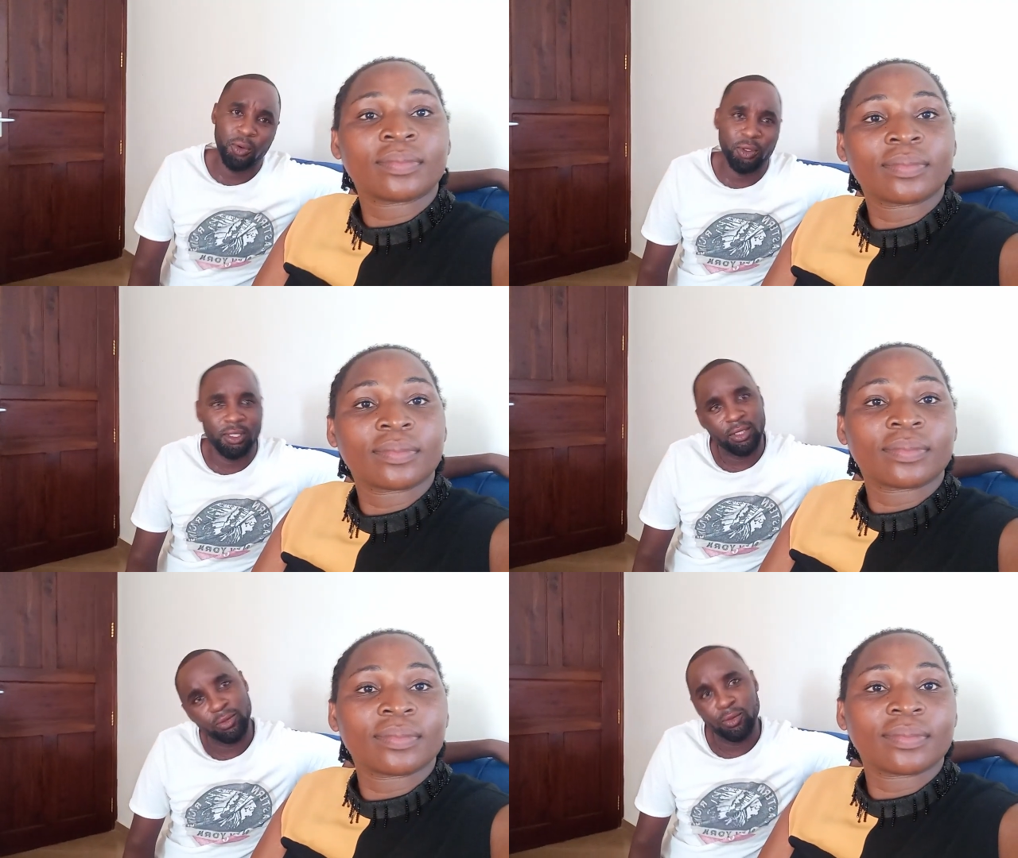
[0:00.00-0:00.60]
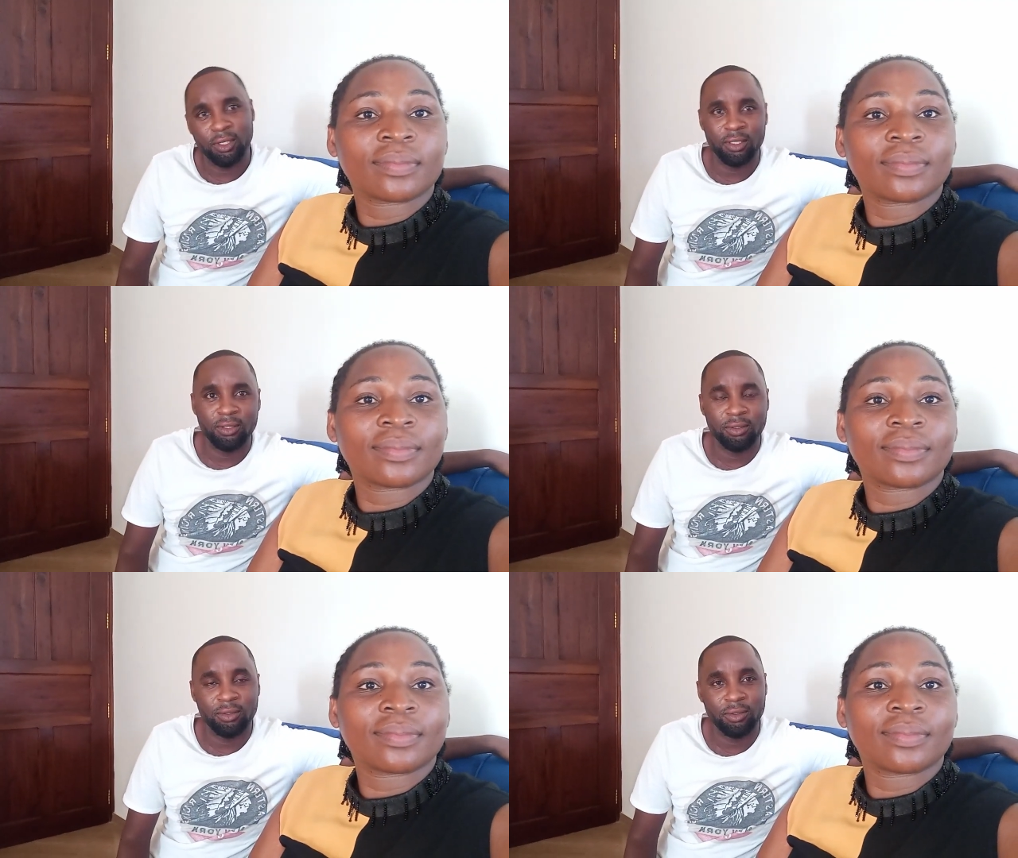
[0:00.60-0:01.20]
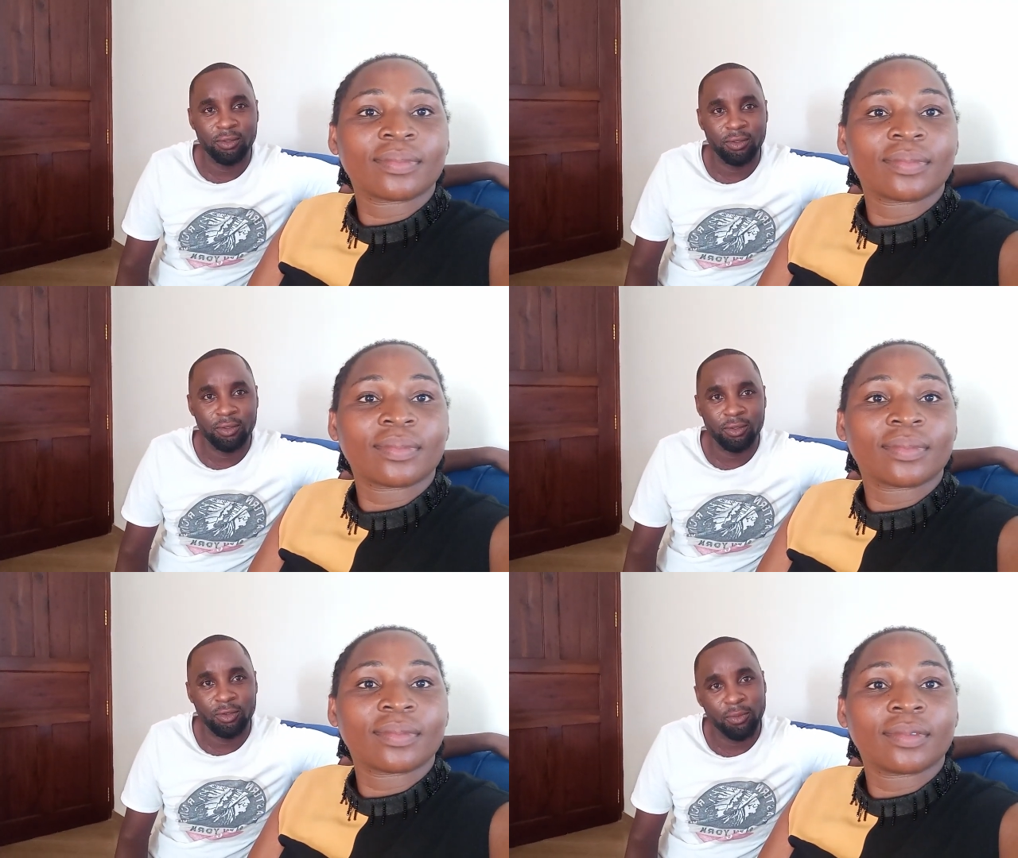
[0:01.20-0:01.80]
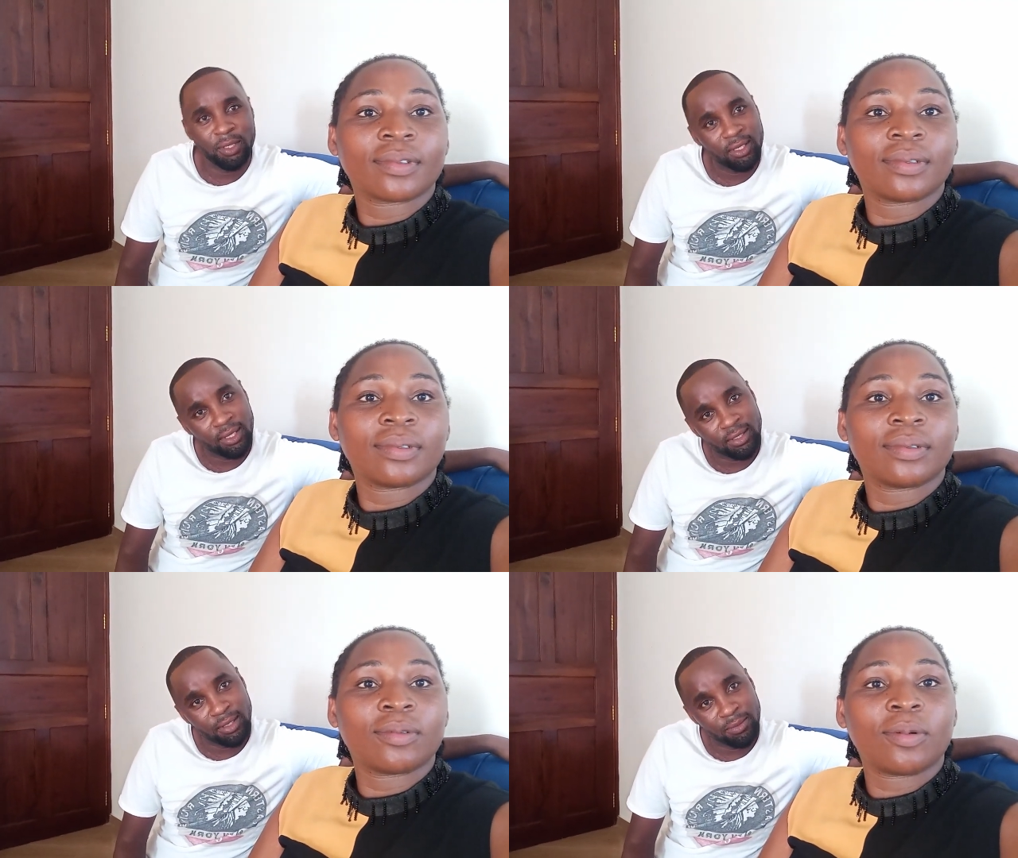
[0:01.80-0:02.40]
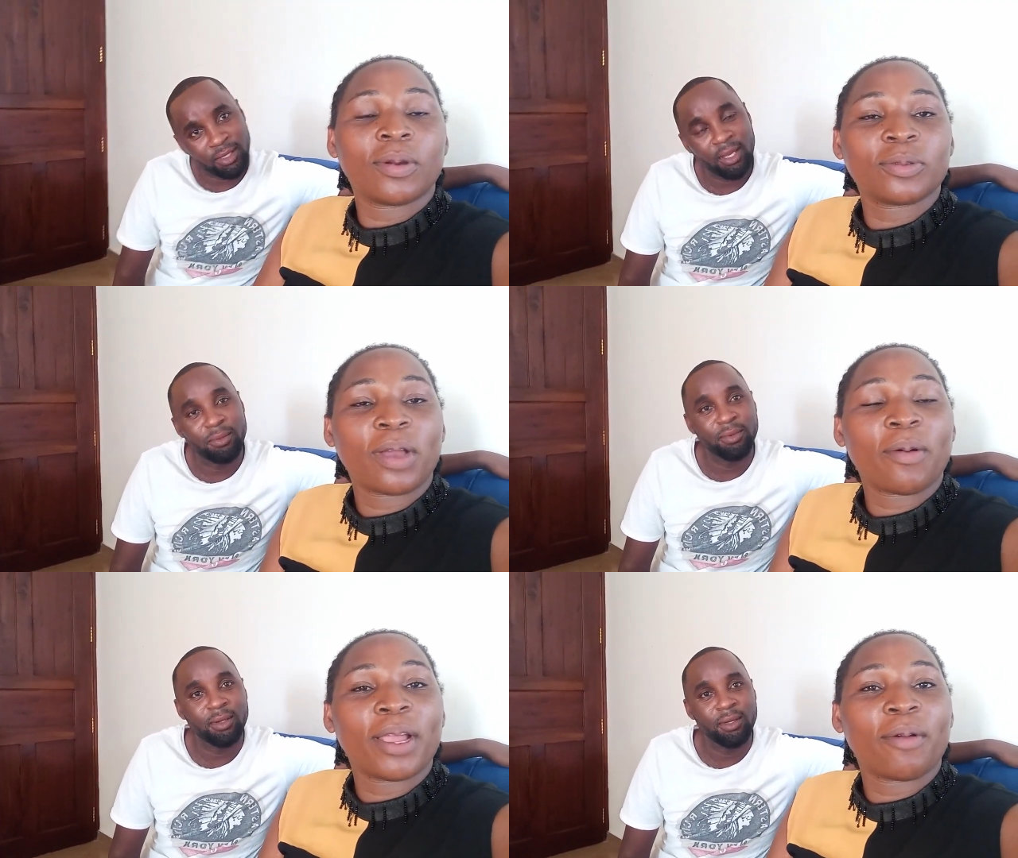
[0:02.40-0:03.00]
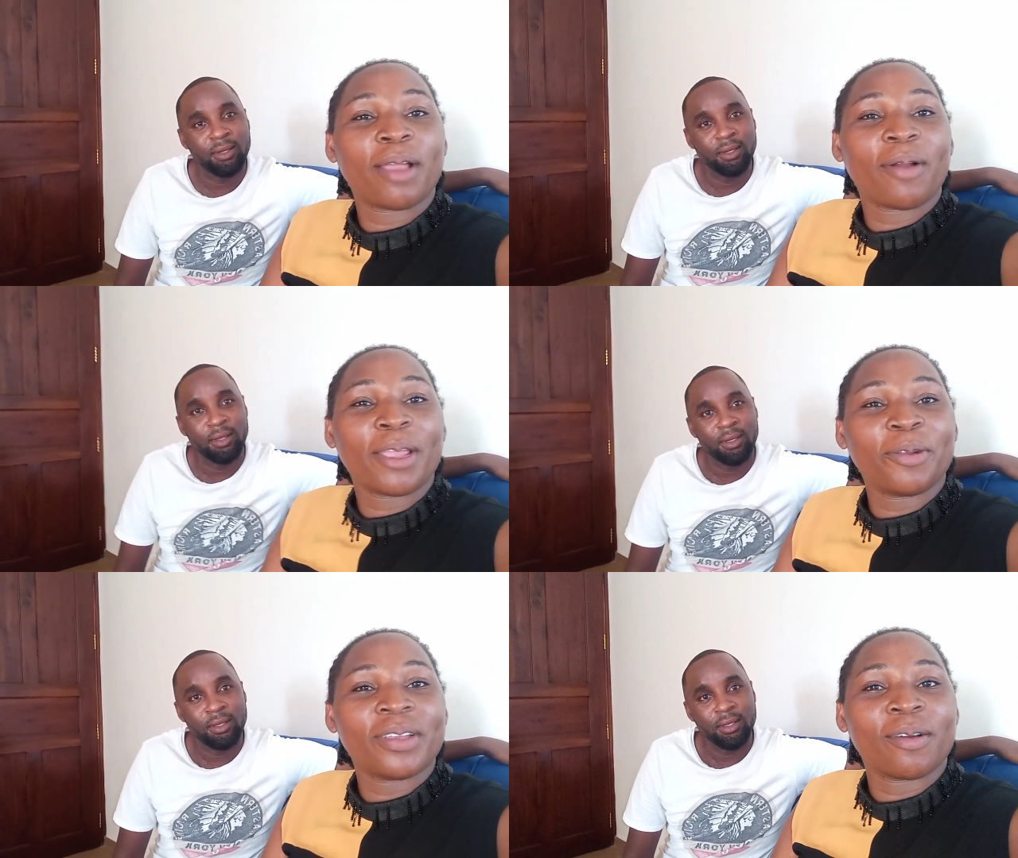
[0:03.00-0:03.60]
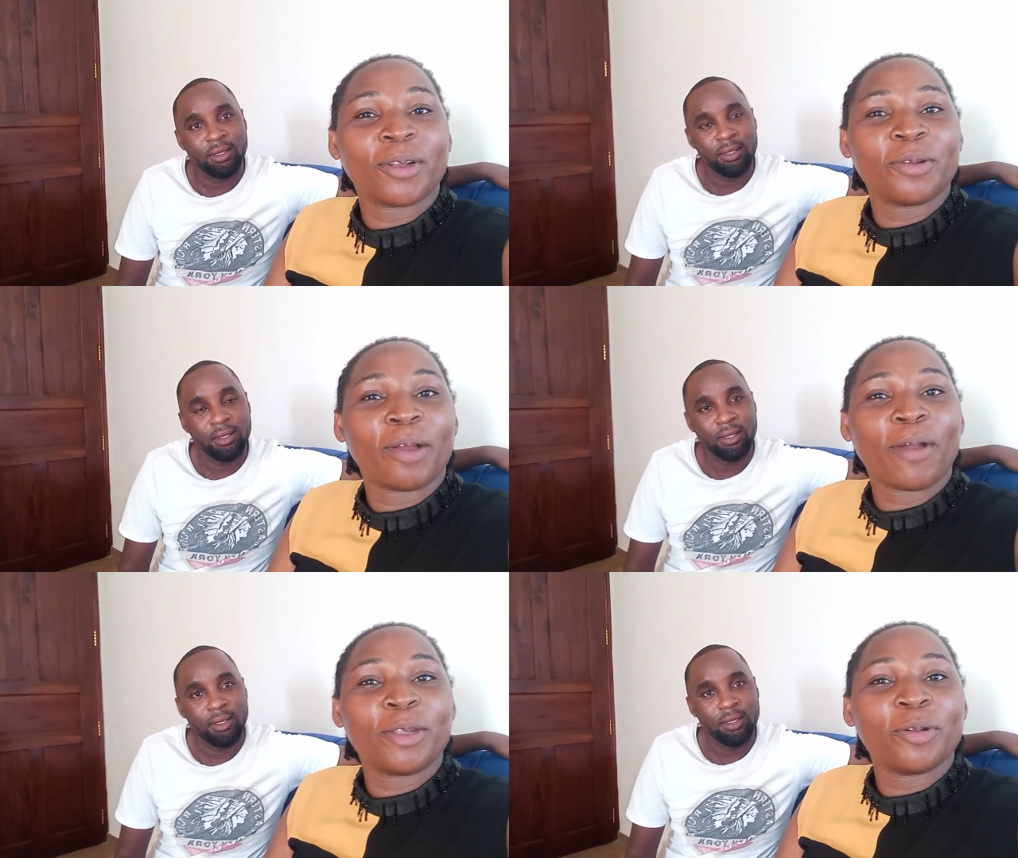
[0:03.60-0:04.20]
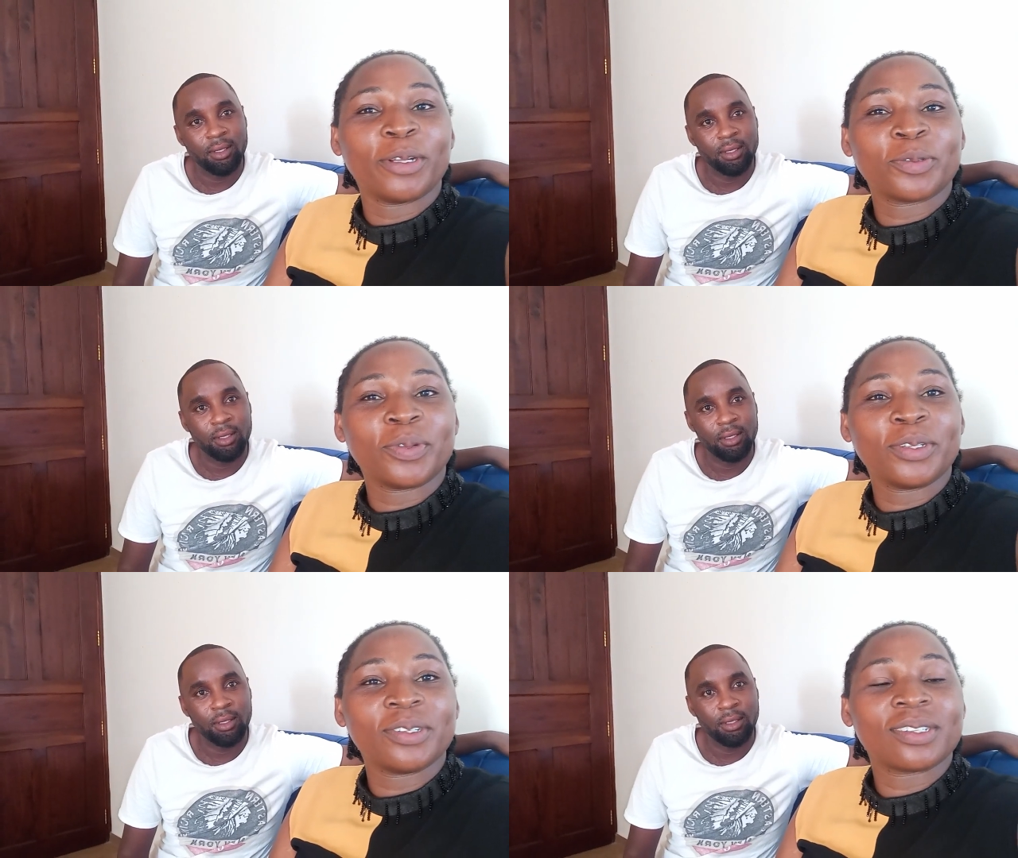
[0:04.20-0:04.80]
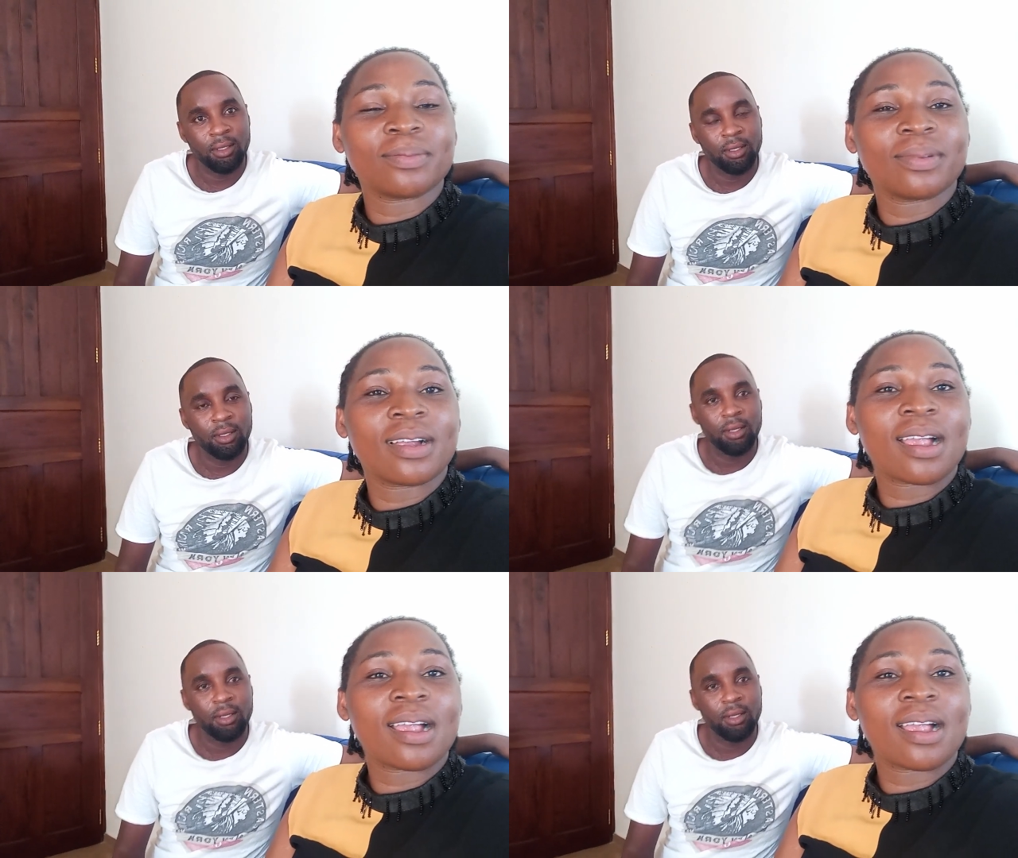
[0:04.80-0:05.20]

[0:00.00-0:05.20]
Speaker 1: what else? What else? You better subscribe. What, why,
Speaker 2: why, why, why are you here? What do you, why do you want to be on YouTube?